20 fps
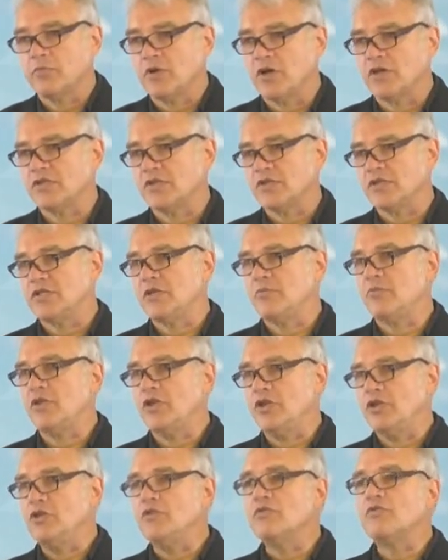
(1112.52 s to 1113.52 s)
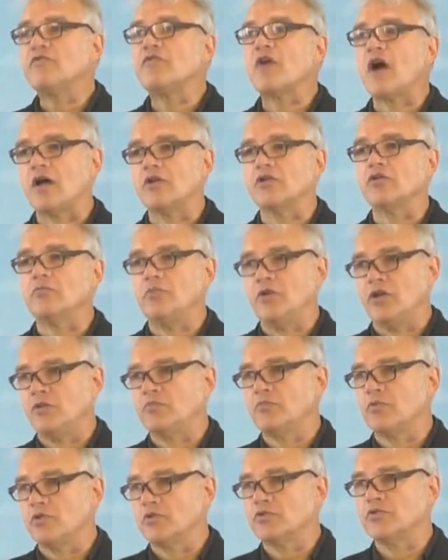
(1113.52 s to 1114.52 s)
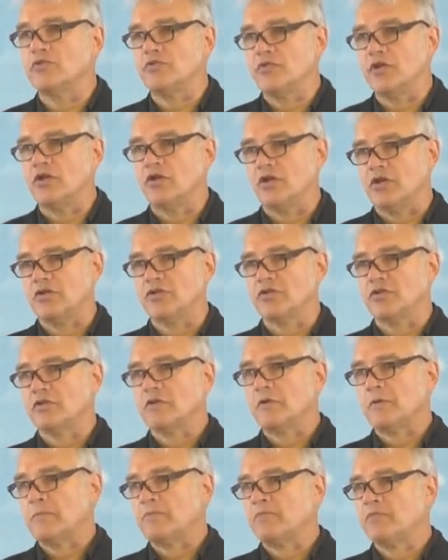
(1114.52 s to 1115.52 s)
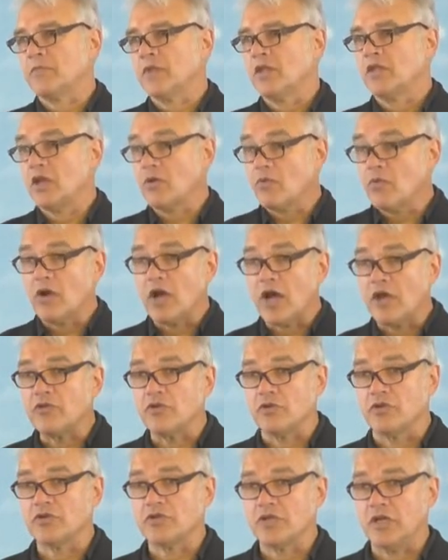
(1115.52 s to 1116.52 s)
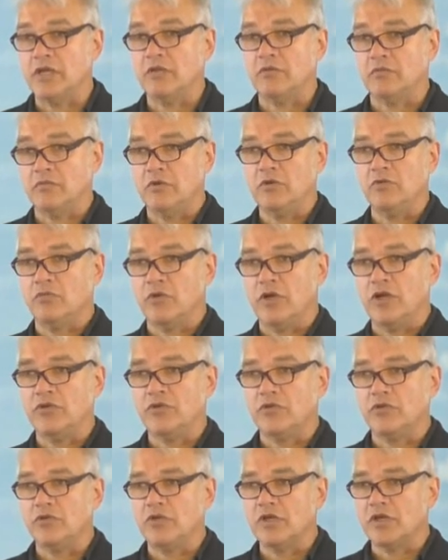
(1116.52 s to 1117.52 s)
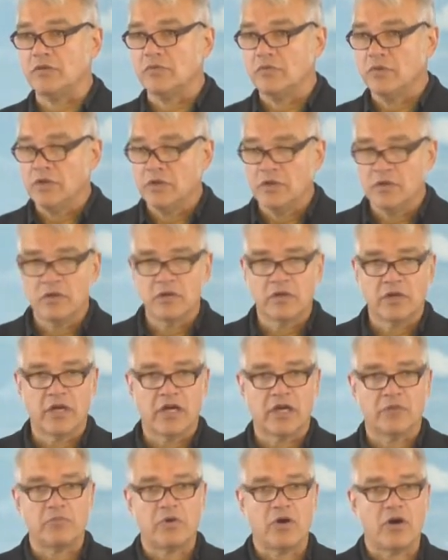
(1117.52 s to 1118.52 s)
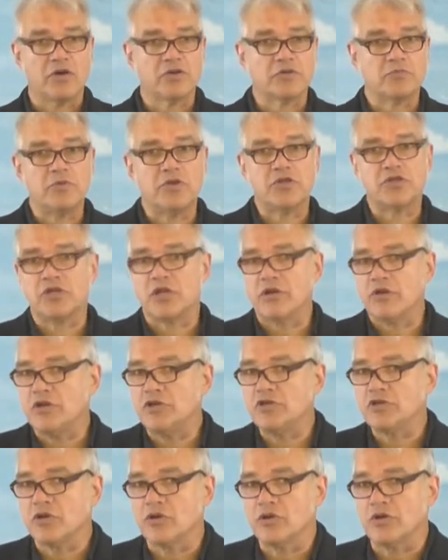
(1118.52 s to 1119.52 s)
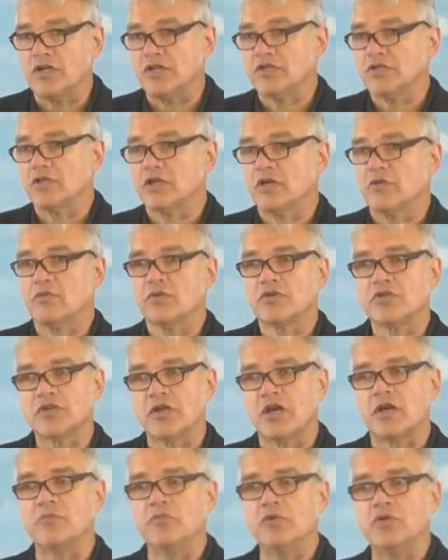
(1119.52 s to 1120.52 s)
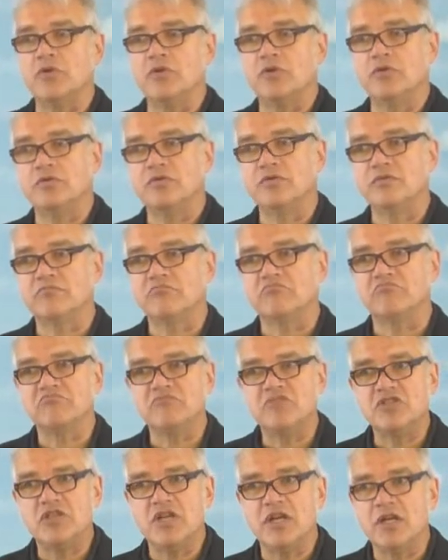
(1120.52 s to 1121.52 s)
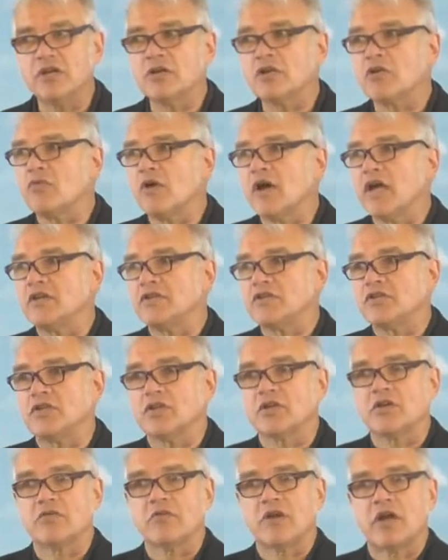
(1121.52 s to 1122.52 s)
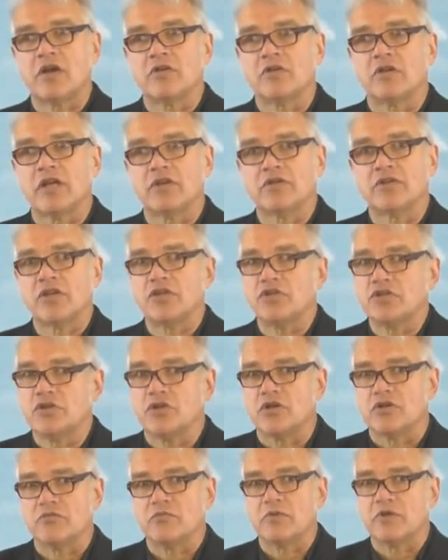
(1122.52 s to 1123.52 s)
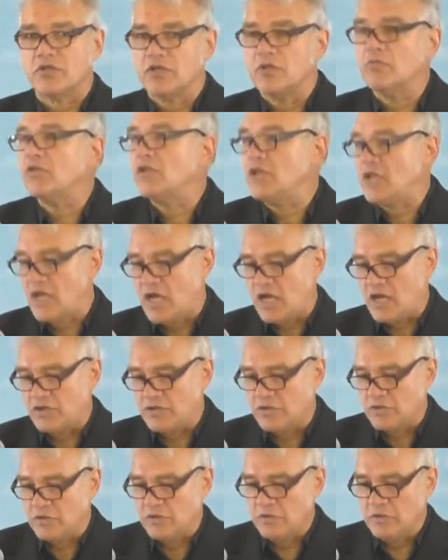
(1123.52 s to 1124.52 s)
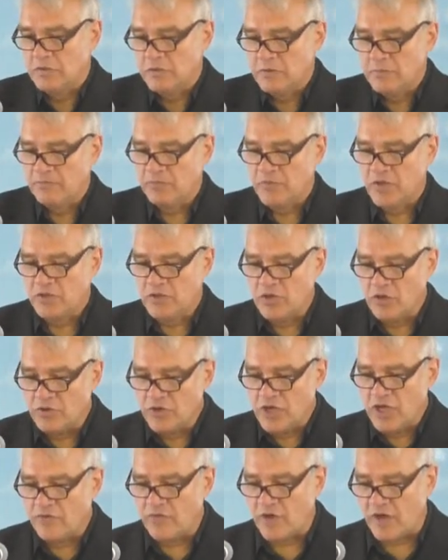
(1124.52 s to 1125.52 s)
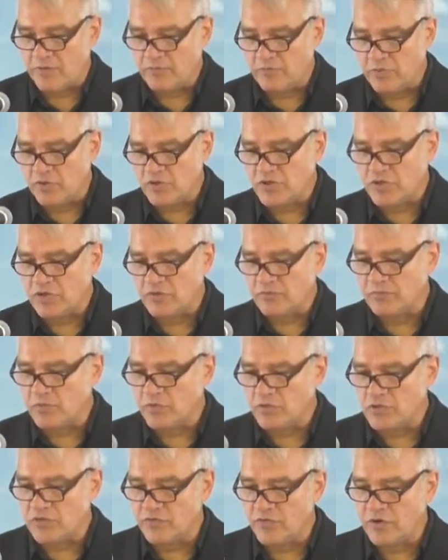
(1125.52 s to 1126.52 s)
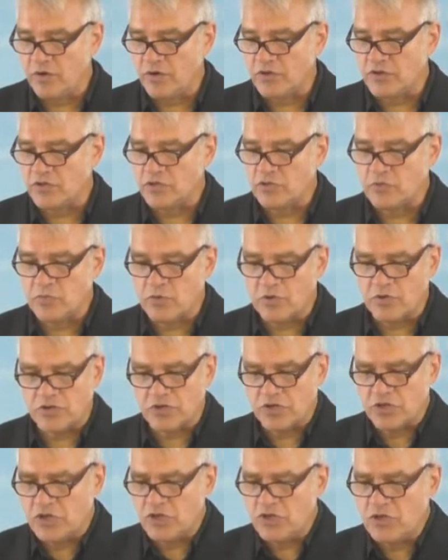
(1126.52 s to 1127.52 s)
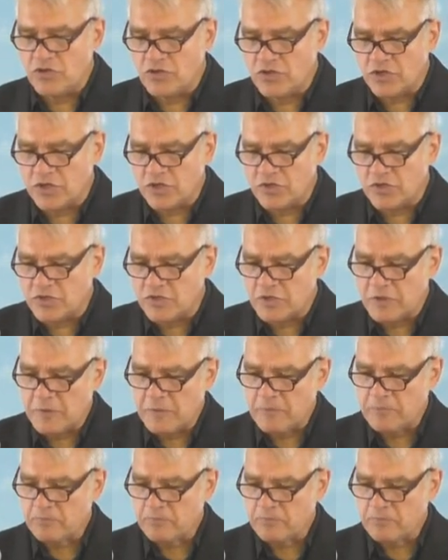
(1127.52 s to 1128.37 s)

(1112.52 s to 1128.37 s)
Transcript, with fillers: Paul says, Timothy, you followed me in perseverance. There were others, and you read through the Paul's missionary journeys. There were some who didn't quite stick around like they should have, but Timothy has. Don't give up. Perseverance through persecutions